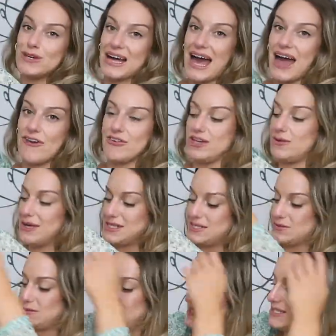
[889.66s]
will carry you
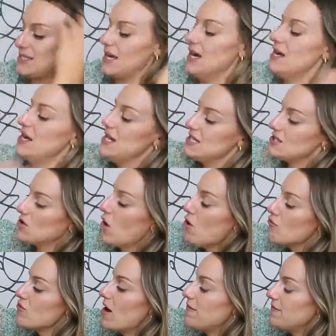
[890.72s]
into winter. It's
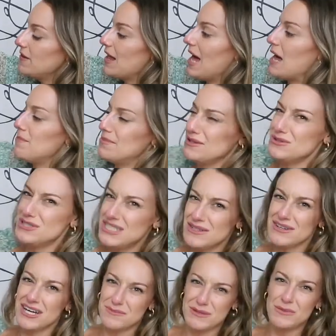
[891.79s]
got a ruffle up, but also
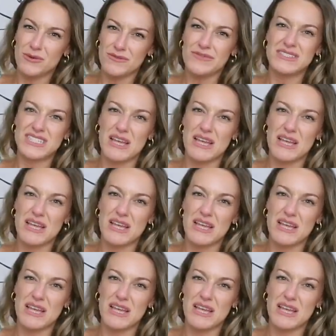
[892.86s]
could be one for